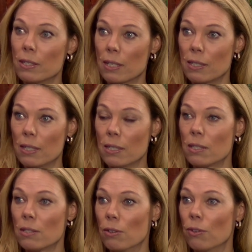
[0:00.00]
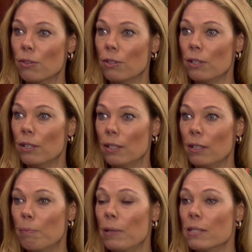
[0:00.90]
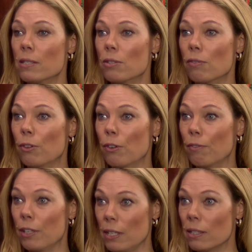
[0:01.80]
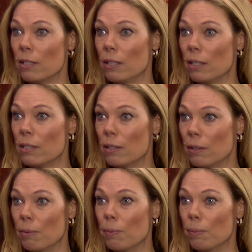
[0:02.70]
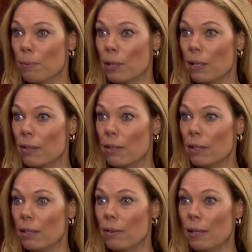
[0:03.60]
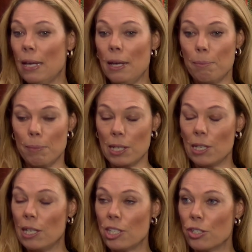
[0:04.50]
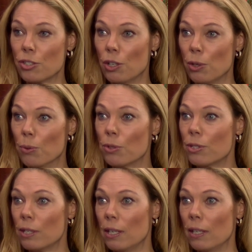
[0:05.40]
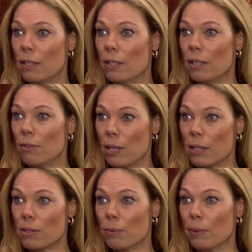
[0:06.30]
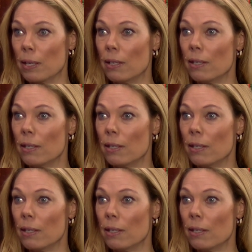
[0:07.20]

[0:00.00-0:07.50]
exists on places of the internet where malicious codes and ransomware